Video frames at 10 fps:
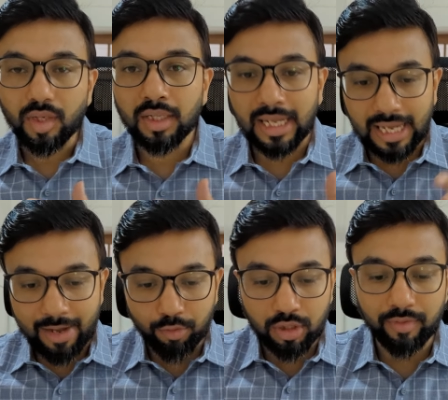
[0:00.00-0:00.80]
Like I
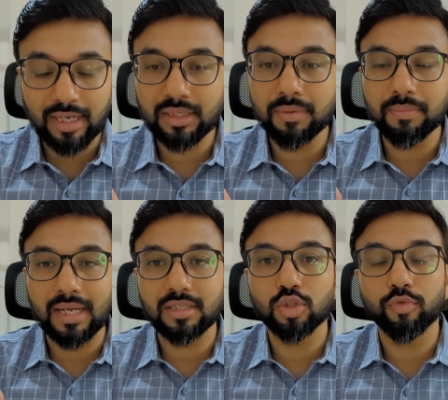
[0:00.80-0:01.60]
would divide them in
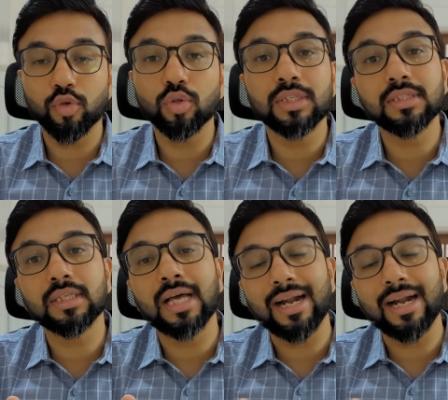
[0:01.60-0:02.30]
batches of, these are the